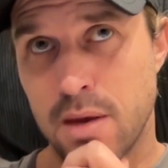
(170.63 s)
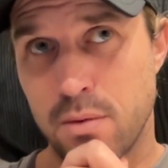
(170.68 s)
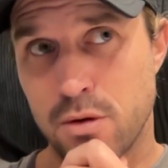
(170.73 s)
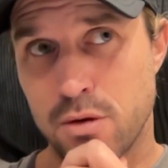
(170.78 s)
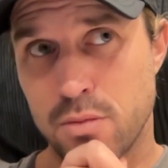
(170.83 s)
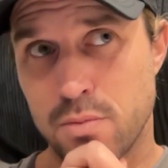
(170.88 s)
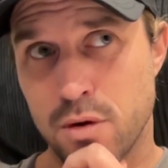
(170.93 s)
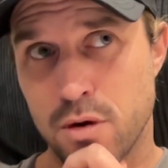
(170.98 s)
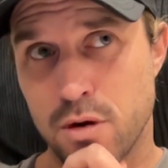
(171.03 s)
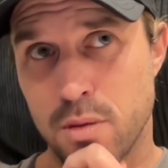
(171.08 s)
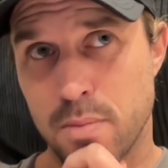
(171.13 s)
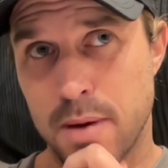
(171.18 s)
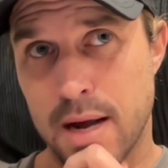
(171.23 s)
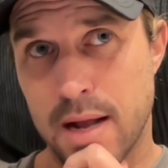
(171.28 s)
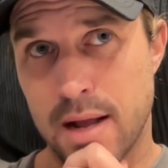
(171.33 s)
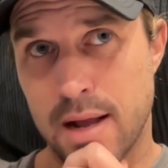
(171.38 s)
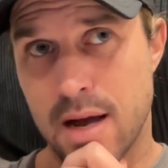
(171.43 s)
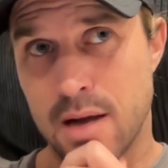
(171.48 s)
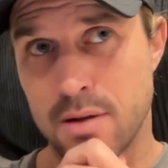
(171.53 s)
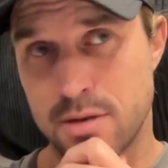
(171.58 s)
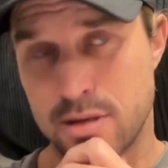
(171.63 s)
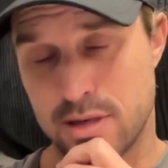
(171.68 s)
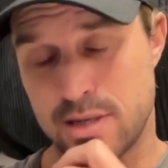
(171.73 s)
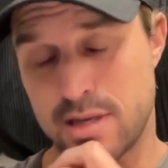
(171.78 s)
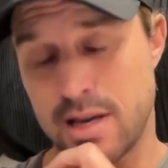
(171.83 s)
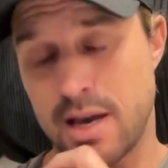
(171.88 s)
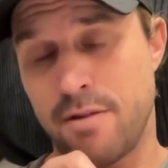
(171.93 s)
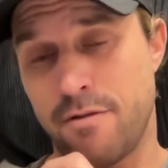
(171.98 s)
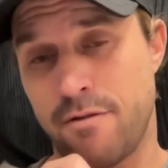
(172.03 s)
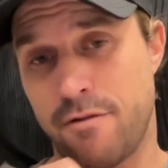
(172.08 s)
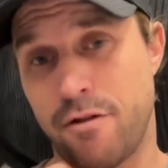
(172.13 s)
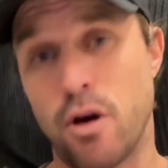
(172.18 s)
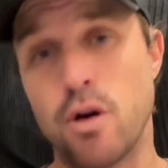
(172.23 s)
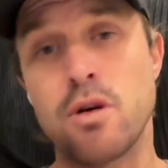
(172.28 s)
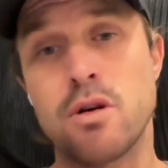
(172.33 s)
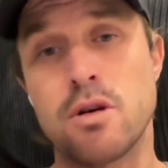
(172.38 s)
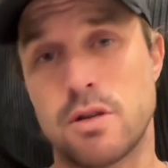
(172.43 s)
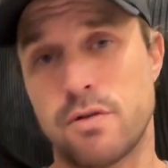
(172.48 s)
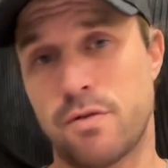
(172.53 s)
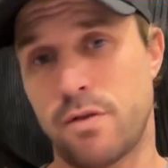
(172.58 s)
was more about how to stay
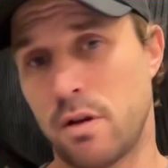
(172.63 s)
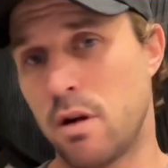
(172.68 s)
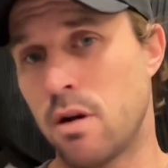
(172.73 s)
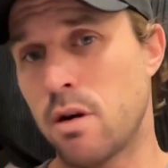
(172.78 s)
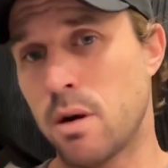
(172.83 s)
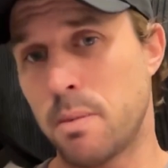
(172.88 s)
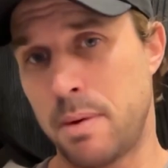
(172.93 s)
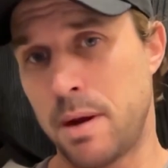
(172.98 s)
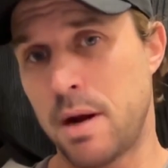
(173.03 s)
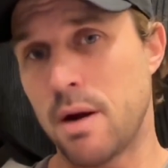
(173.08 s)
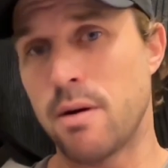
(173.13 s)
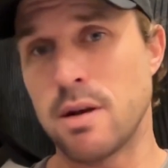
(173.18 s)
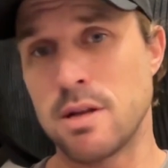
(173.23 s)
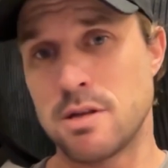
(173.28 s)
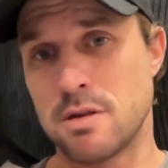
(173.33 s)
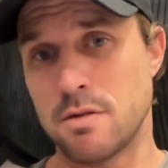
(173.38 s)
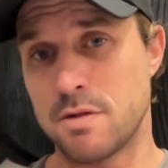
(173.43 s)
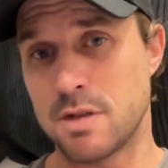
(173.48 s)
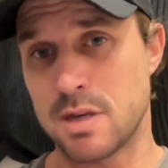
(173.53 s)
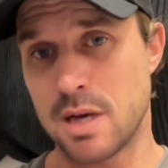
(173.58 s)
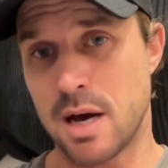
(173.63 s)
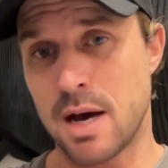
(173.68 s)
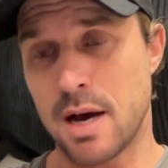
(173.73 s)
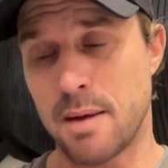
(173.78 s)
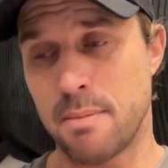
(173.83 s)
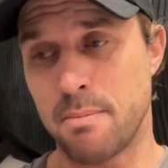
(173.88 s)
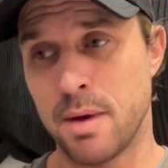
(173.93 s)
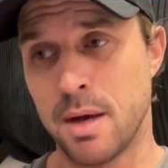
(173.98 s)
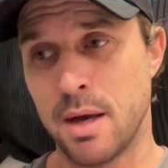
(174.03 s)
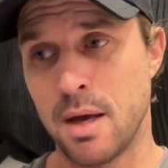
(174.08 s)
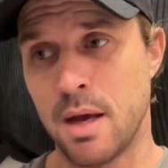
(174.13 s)
focused for longer periods of time,